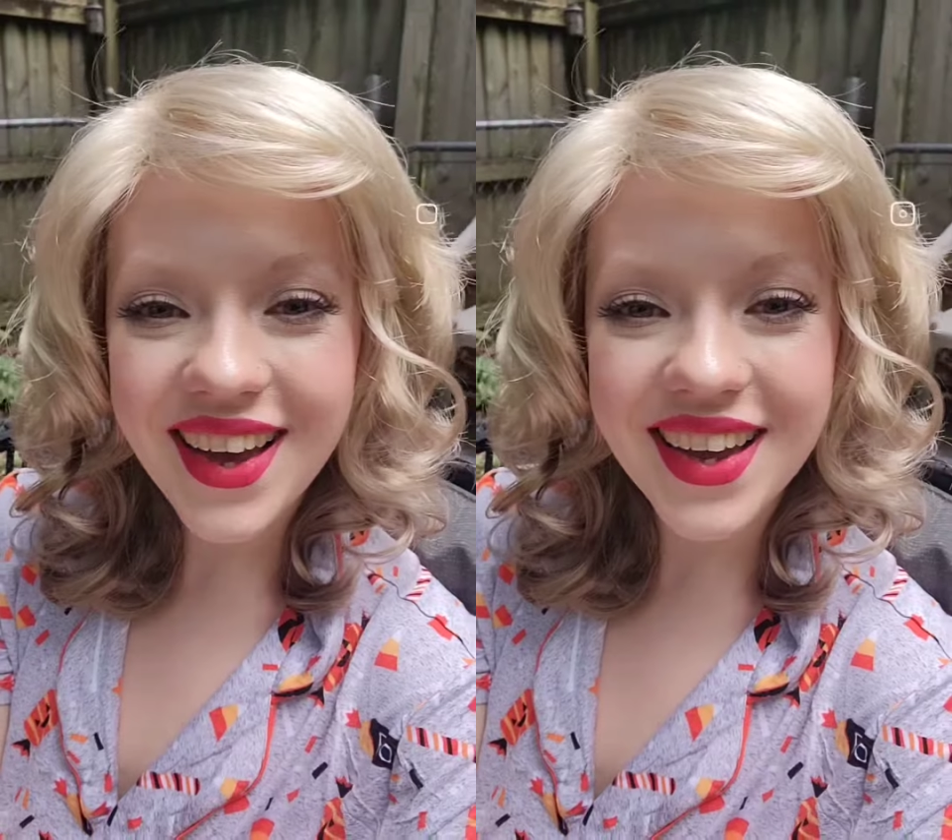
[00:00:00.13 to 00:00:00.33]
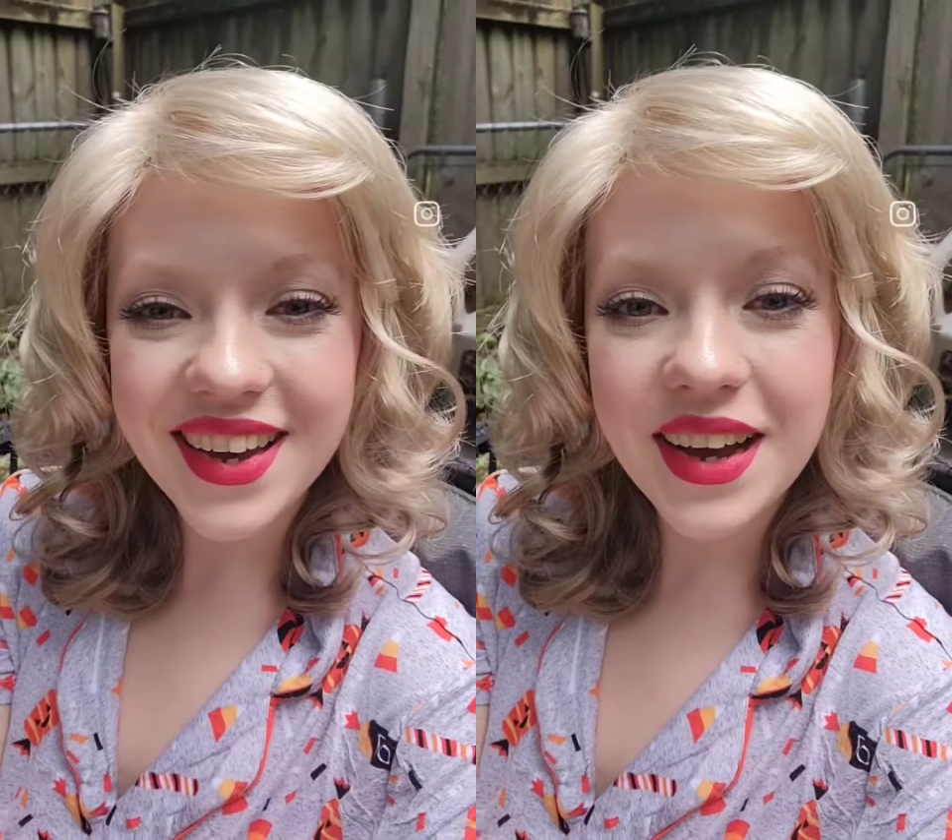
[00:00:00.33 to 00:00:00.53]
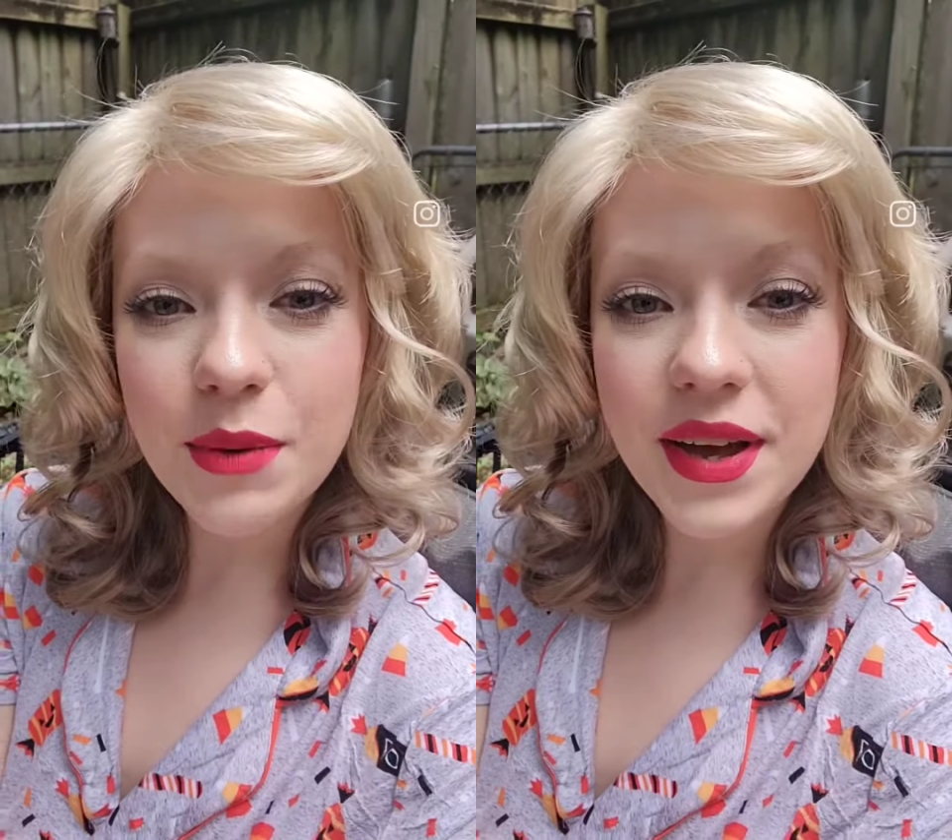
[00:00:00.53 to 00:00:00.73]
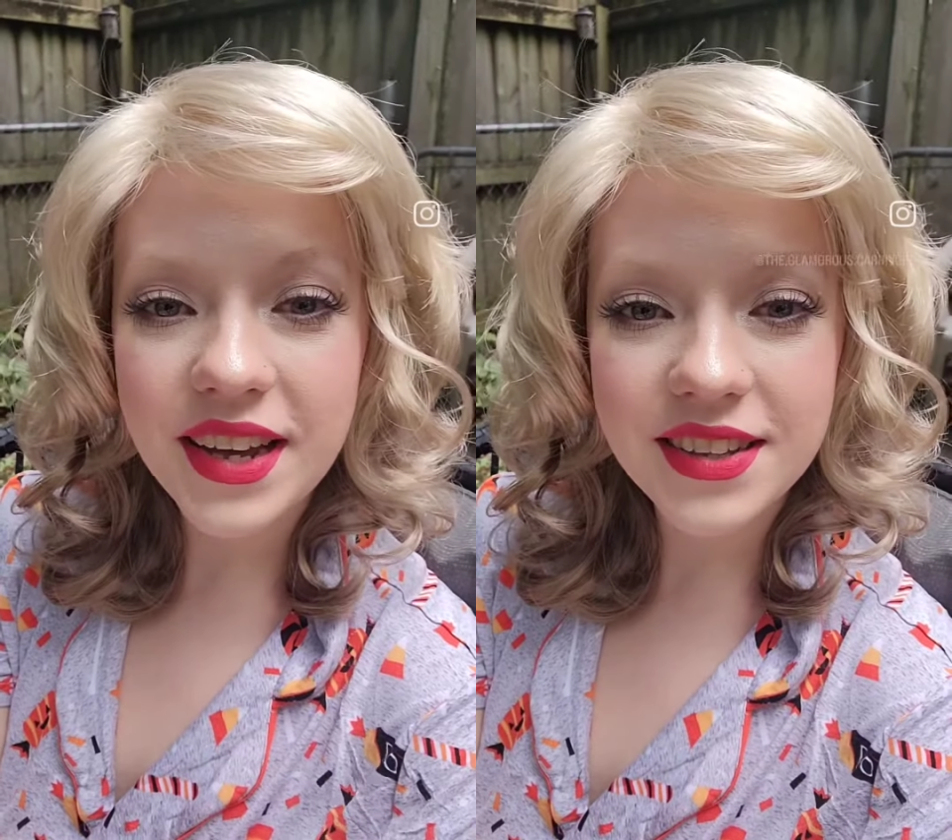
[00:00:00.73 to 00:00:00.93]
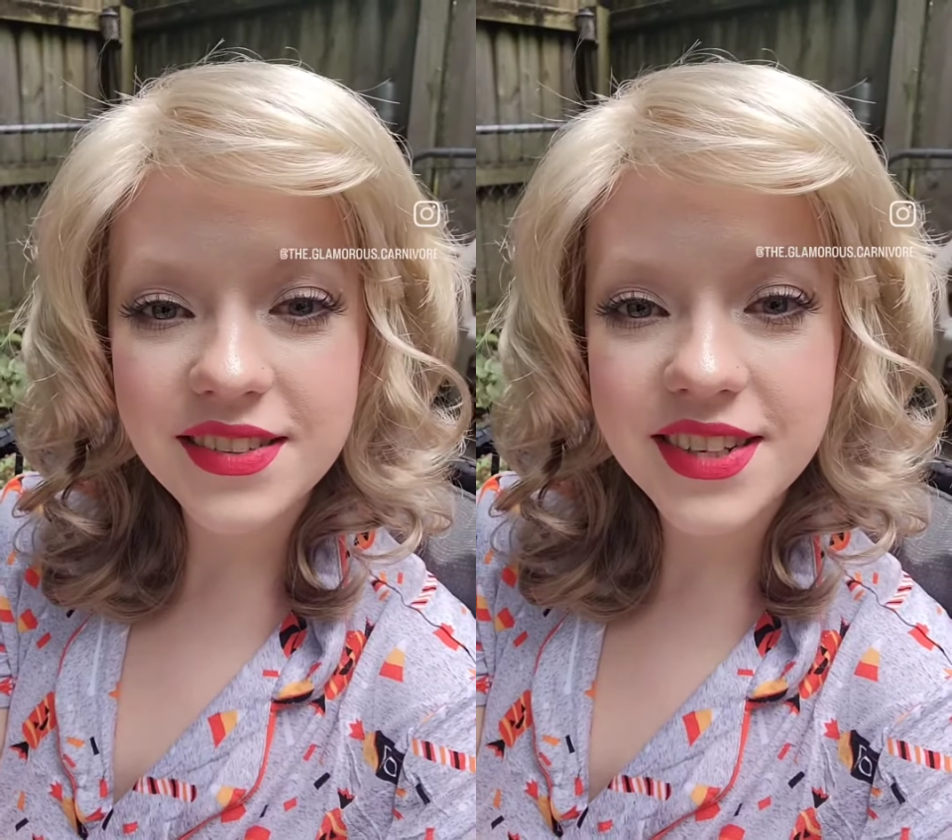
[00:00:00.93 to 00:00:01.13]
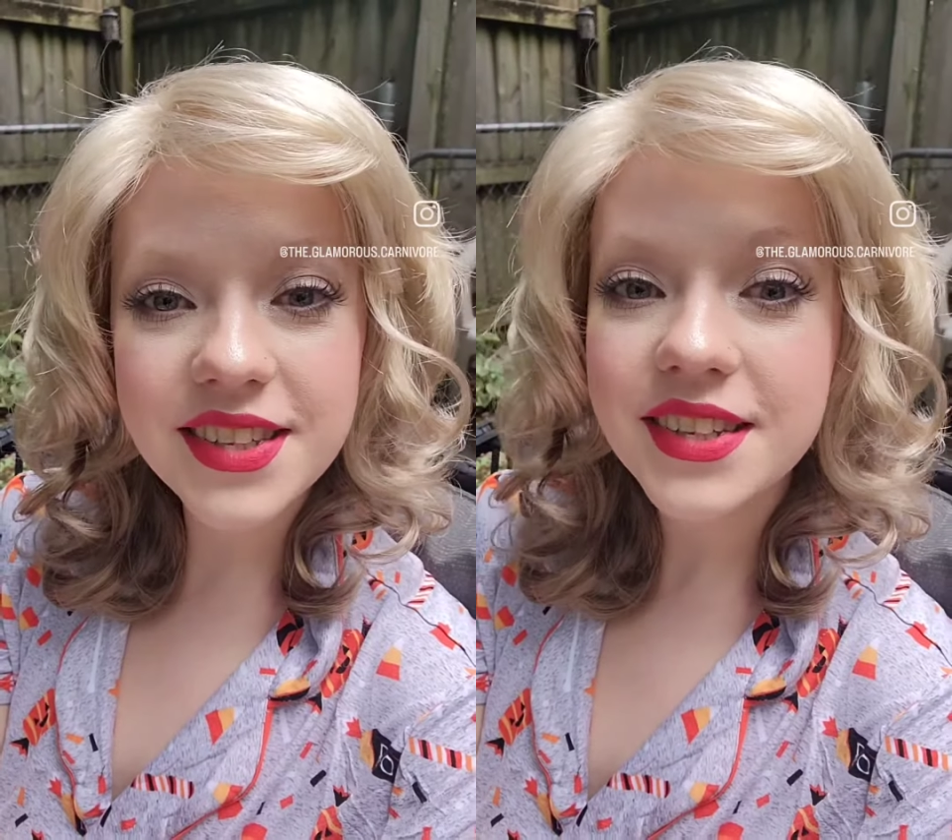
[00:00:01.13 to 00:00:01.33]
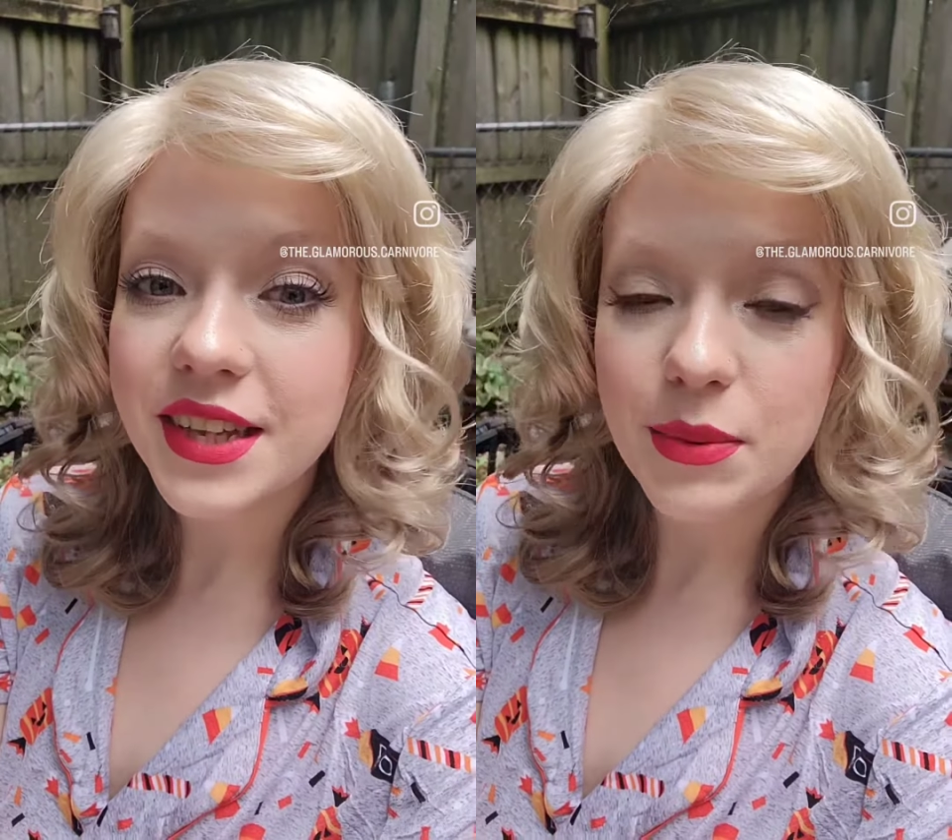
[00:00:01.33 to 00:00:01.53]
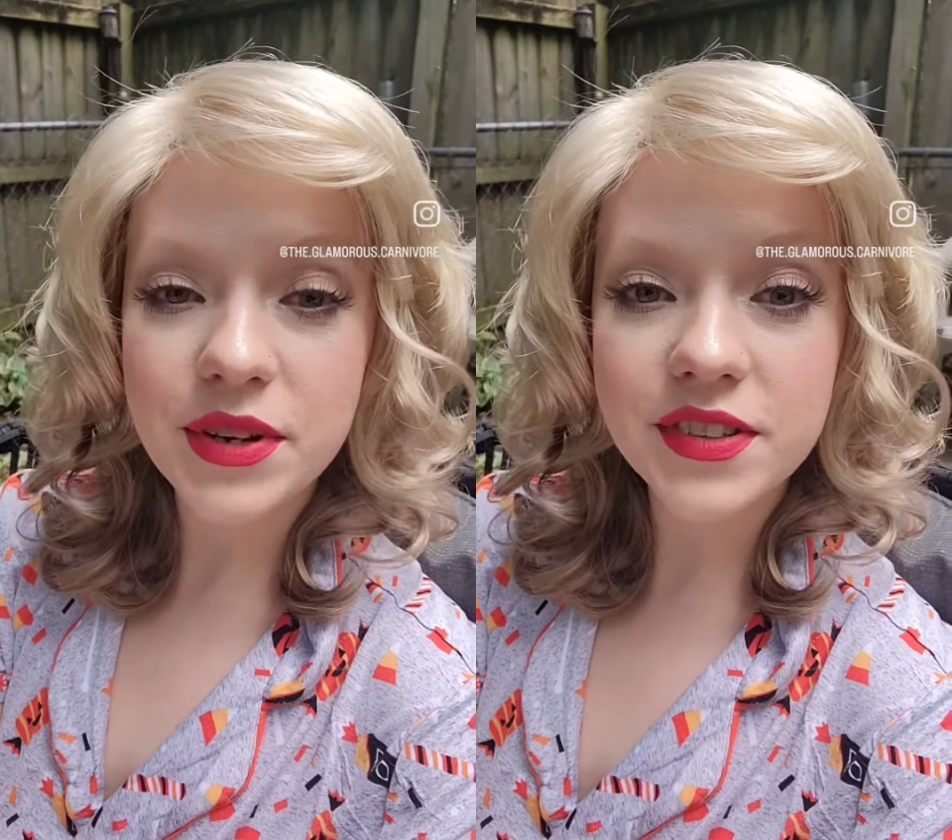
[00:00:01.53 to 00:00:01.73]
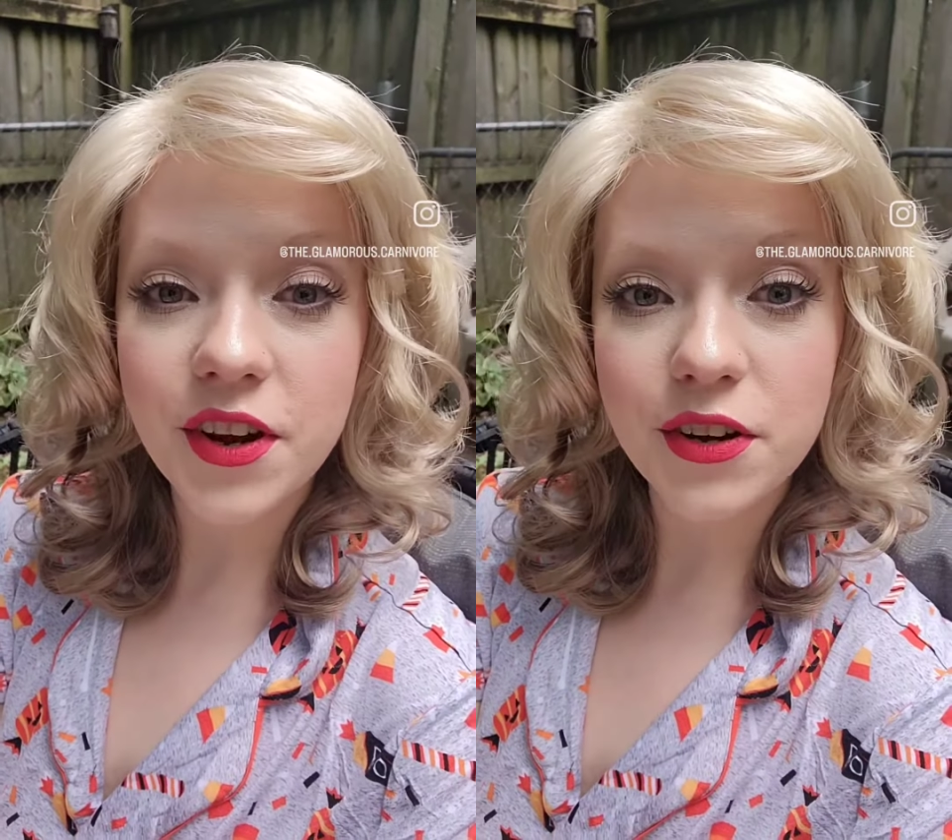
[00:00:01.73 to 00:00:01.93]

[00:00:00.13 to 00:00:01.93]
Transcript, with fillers: Hi, I'm Allison, the glamorous